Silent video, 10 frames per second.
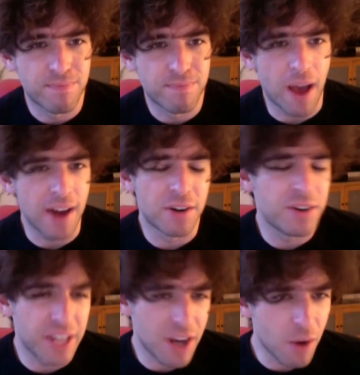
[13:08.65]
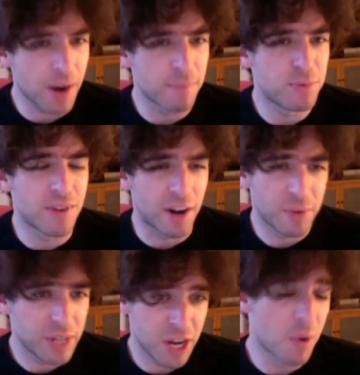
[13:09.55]
don't really know
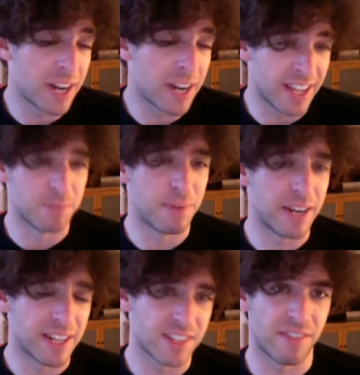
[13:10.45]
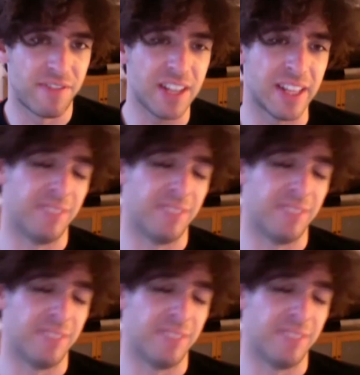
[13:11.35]
what it is, but it's just a feeling,